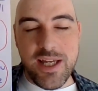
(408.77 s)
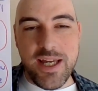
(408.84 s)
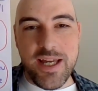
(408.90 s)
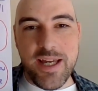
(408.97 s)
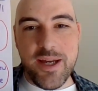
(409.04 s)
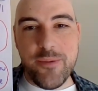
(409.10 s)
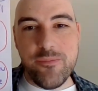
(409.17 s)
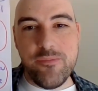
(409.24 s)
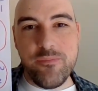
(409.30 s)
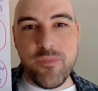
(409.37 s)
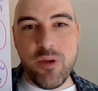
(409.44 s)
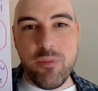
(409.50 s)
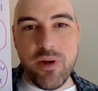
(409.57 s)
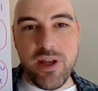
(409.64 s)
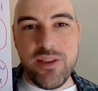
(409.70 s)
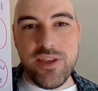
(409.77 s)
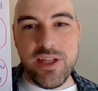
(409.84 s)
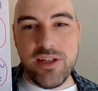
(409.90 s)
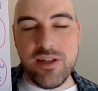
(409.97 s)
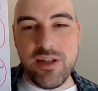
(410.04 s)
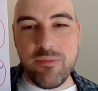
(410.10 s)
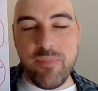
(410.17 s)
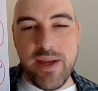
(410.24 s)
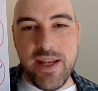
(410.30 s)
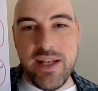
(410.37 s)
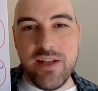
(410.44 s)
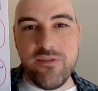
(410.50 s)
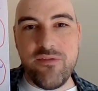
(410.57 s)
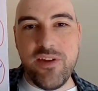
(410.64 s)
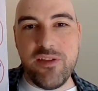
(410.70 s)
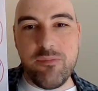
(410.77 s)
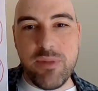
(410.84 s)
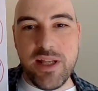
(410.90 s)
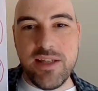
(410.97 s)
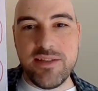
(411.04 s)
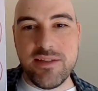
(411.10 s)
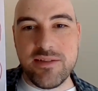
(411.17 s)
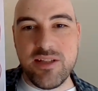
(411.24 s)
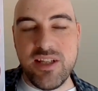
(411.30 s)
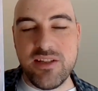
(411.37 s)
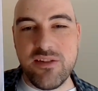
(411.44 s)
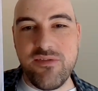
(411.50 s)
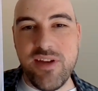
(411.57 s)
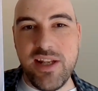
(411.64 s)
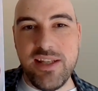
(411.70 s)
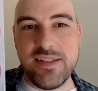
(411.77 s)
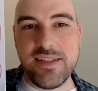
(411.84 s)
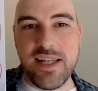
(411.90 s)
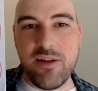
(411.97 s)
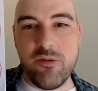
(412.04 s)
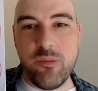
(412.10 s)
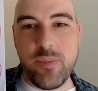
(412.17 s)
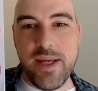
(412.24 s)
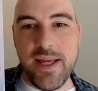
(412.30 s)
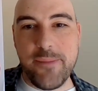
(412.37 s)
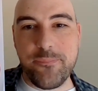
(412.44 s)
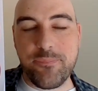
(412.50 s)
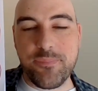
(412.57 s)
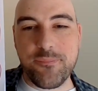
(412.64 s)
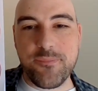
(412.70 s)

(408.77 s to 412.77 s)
But I think betting it fifth place is a fairly sound bet.